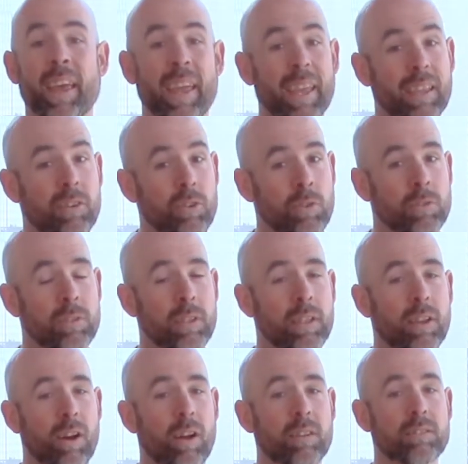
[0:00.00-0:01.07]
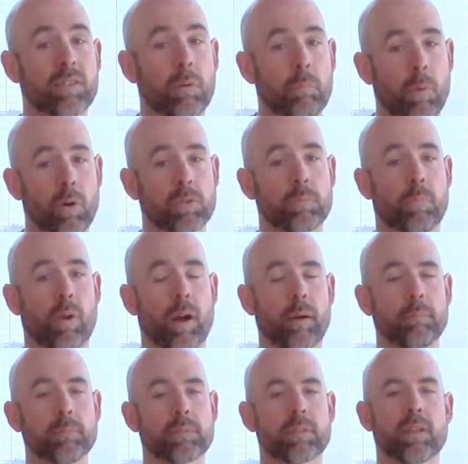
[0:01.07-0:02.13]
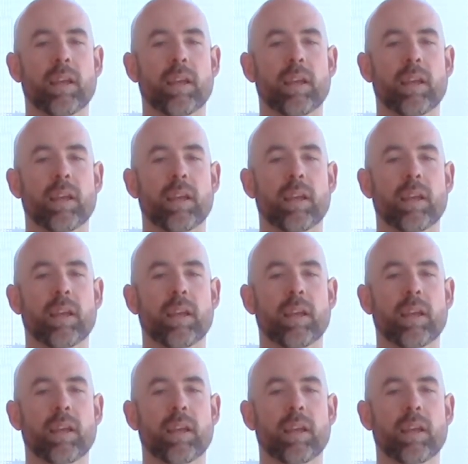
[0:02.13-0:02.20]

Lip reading: and usually cause the most problems.